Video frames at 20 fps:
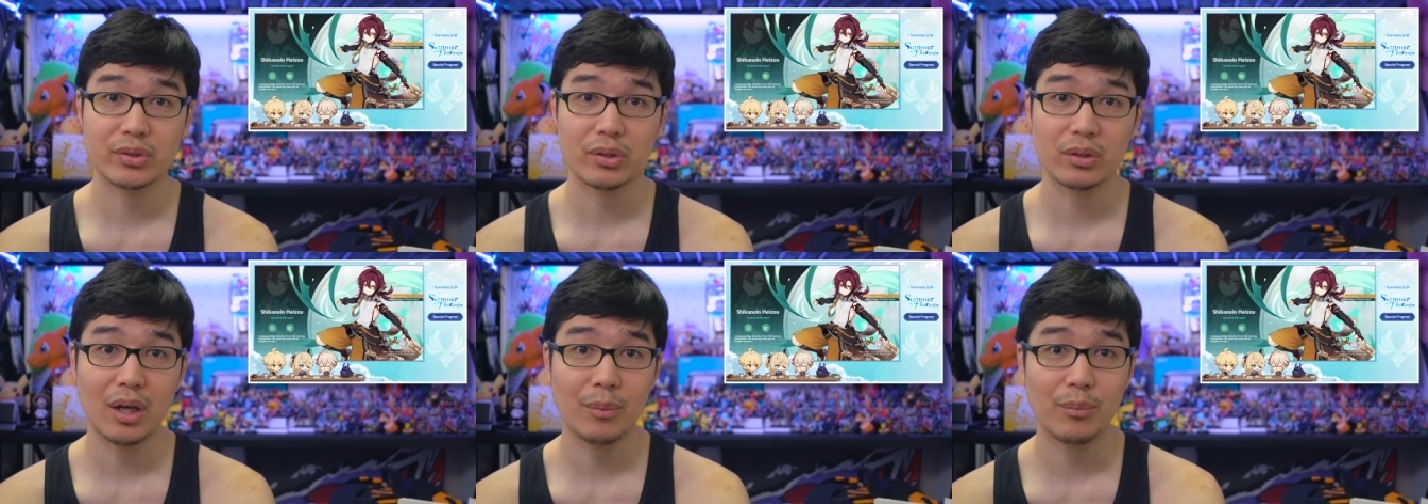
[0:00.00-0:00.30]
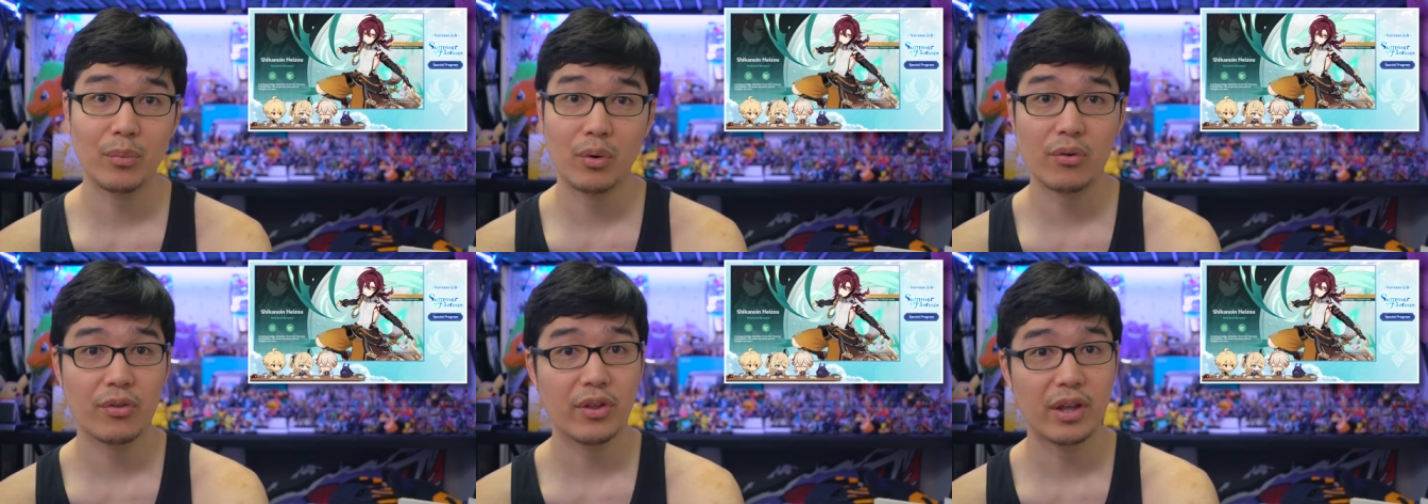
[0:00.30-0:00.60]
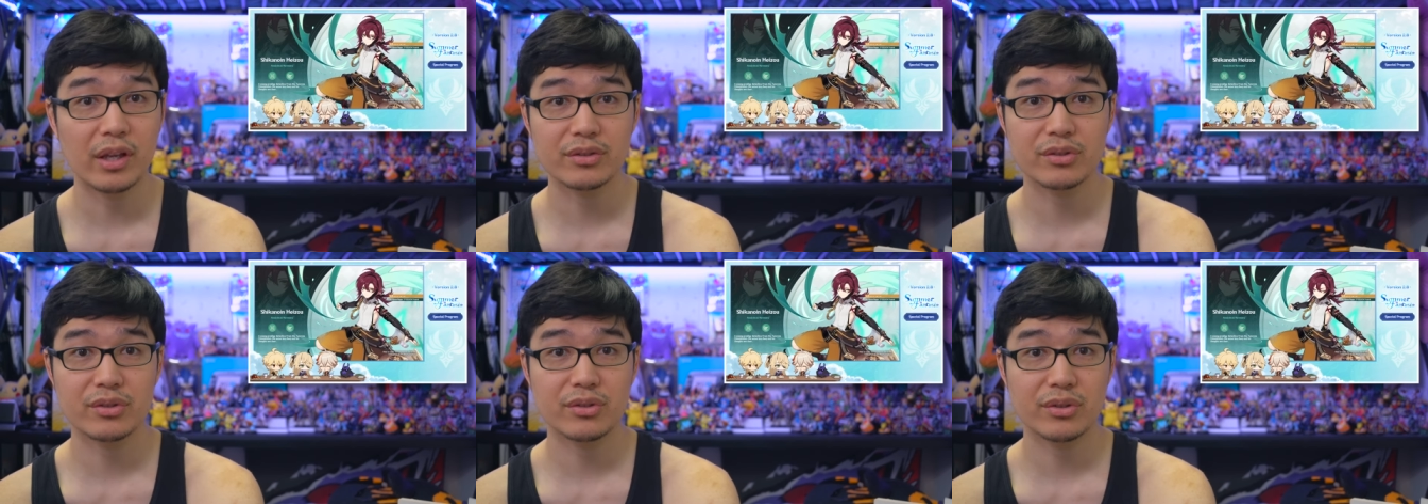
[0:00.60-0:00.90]
a lot more
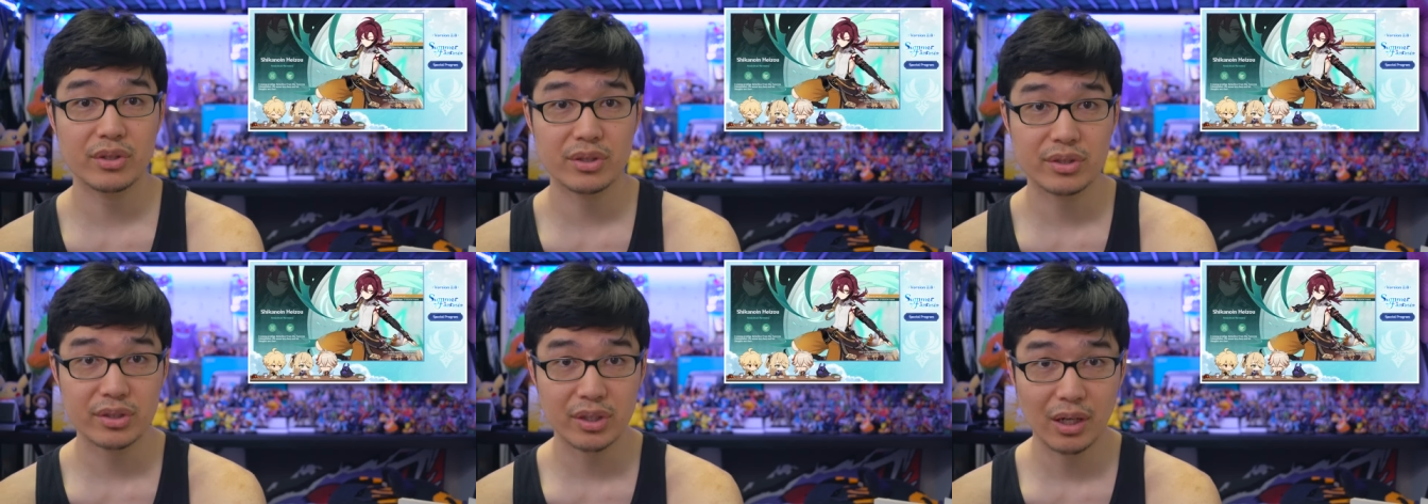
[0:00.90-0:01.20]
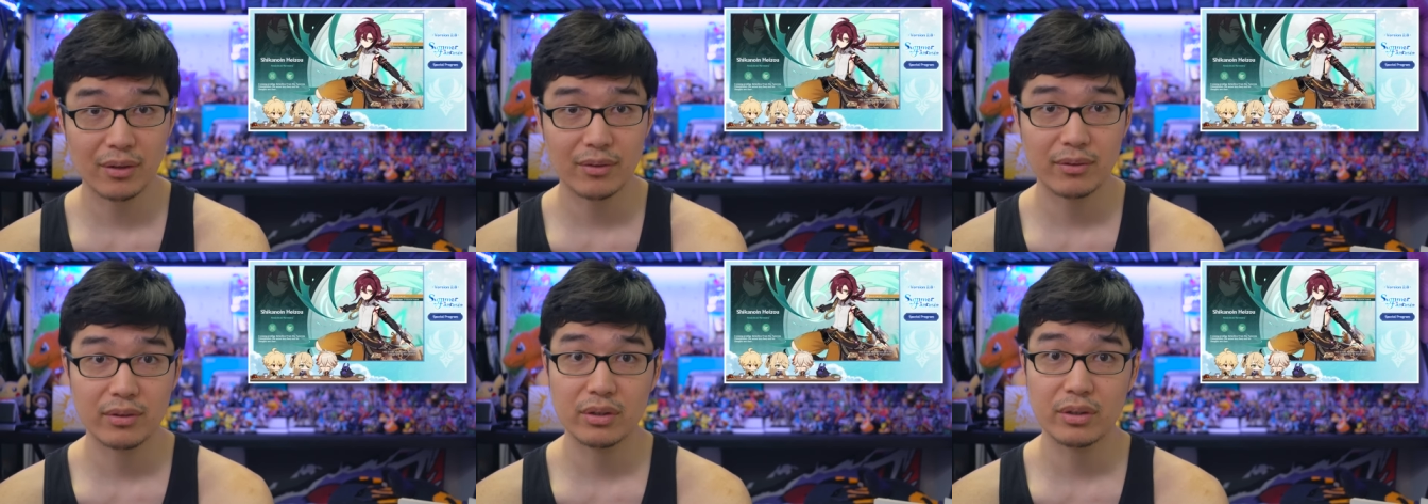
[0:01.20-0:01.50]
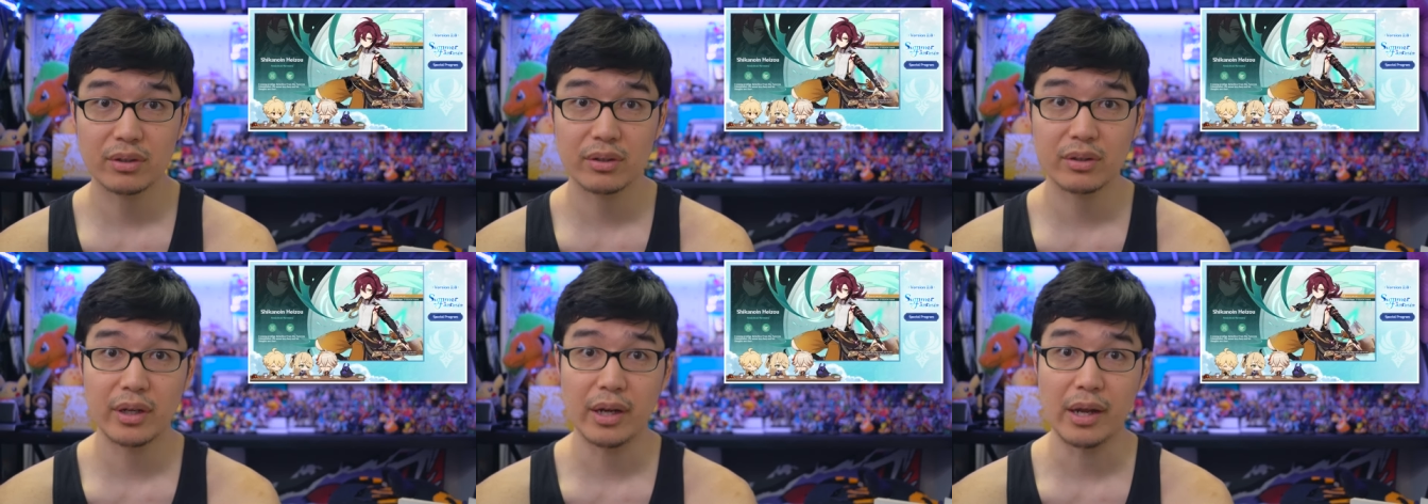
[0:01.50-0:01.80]
things to
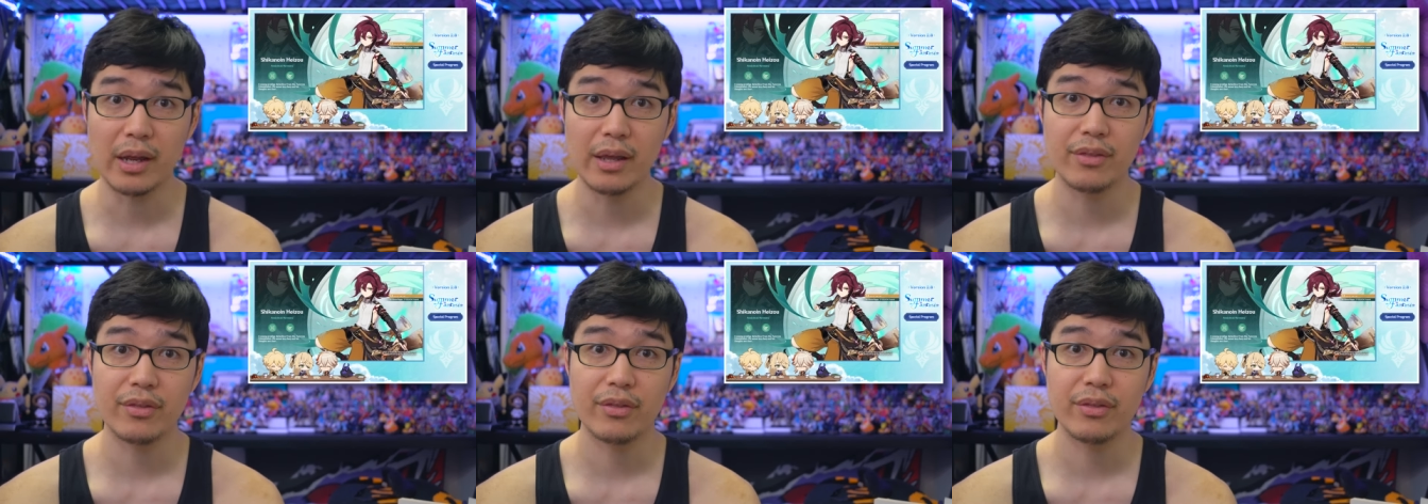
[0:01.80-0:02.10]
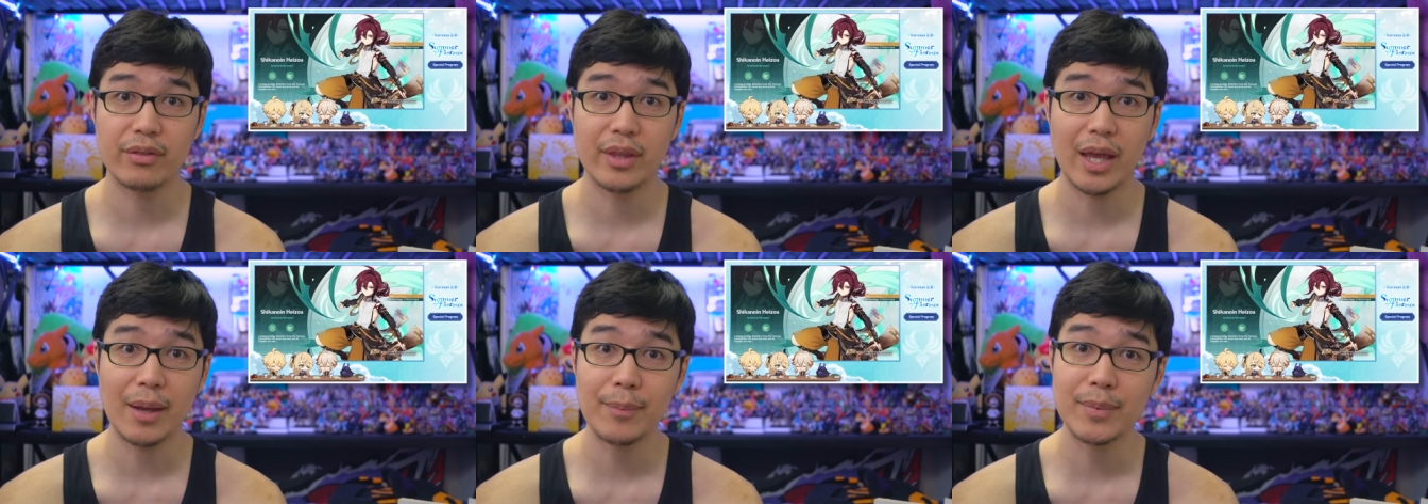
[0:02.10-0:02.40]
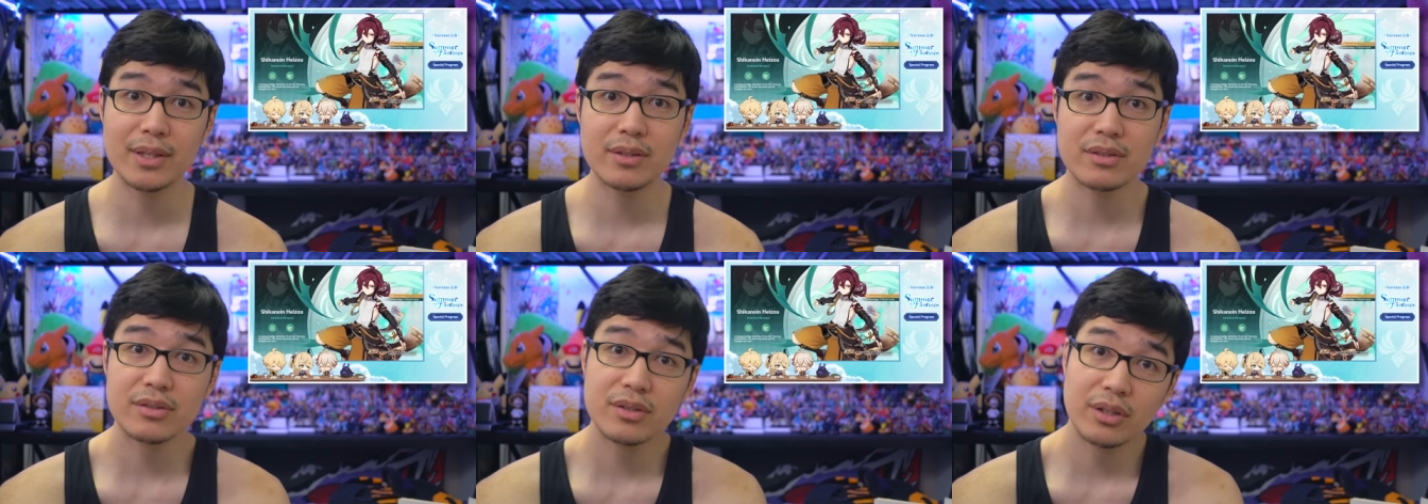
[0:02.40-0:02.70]
discover, and that
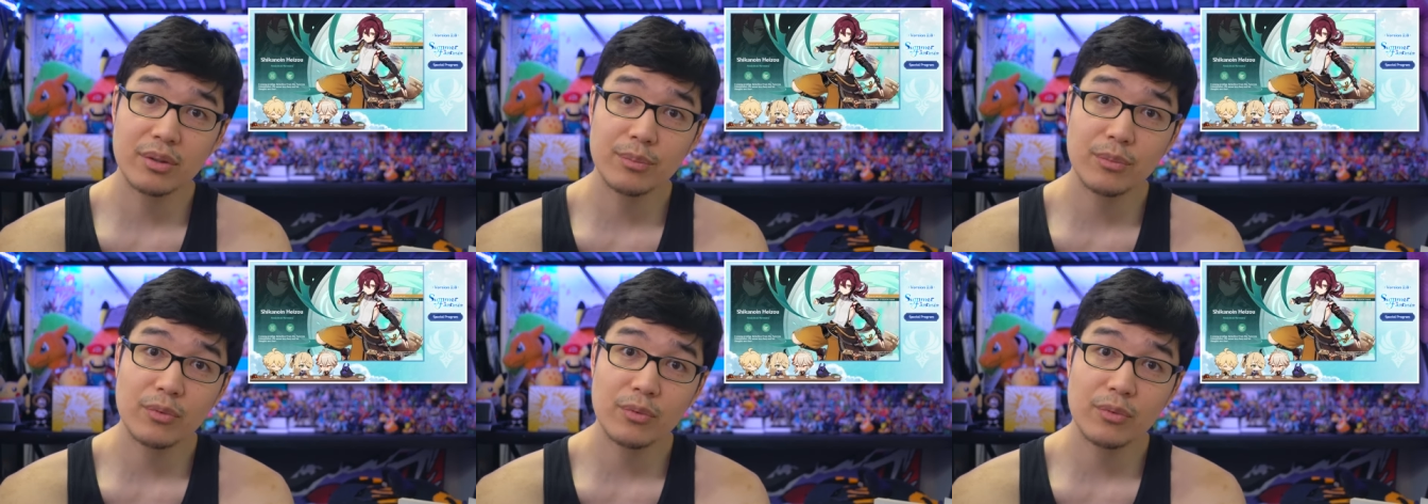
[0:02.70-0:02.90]
means you know